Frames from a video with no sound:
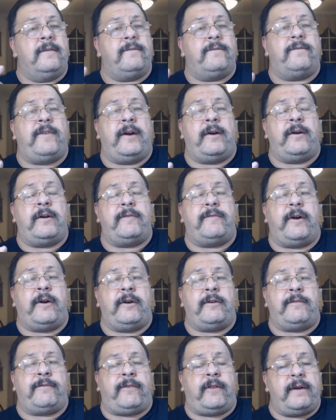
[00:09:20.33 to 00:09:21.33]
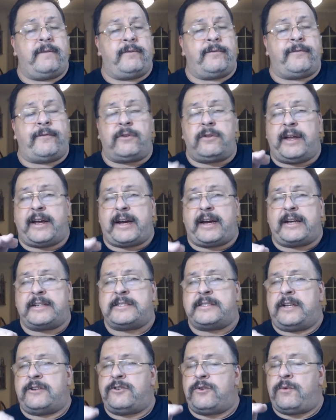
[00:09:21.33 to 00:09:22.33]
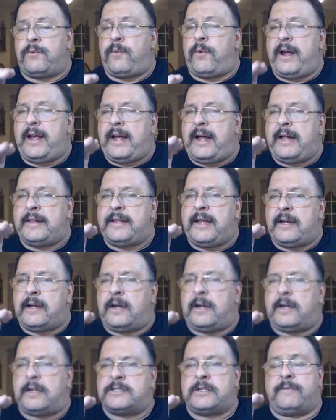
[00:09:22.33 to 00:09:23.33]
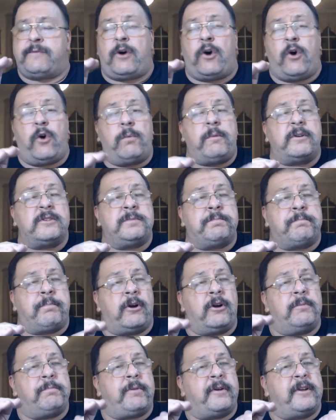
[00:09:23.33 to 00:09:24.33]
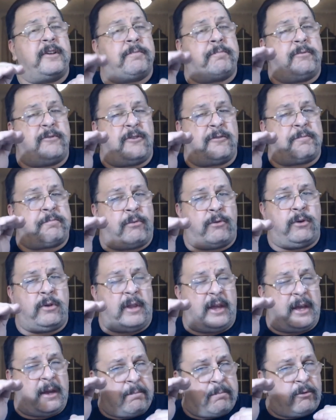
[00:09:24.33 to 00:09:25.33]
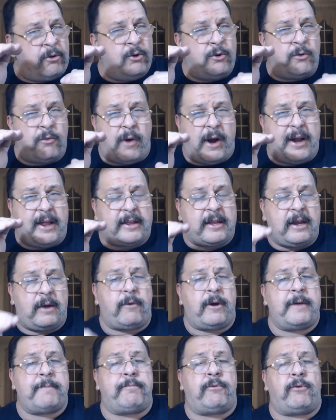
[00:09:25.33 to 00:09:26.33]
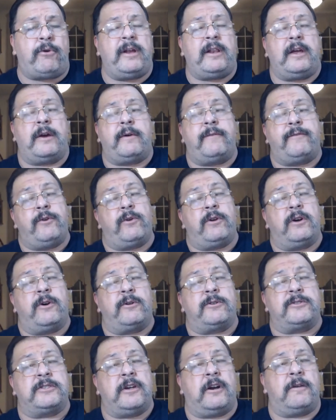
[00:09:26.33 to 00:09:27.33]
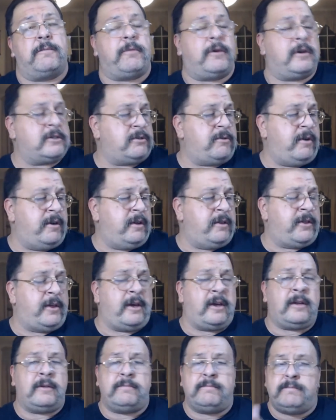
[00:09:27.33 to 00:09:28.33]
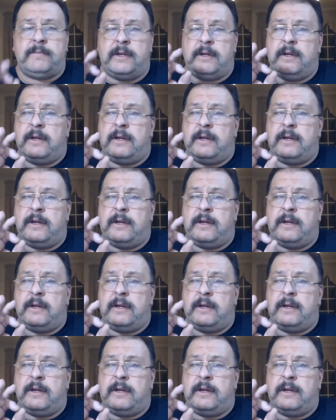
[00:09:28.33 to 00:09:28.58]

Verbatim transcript: very, very flavorful. Like I said, you're right on that cusp of almost burnt, but it's just brewed, like brewed right at that right point, like if you were to go to Starbucks or anything.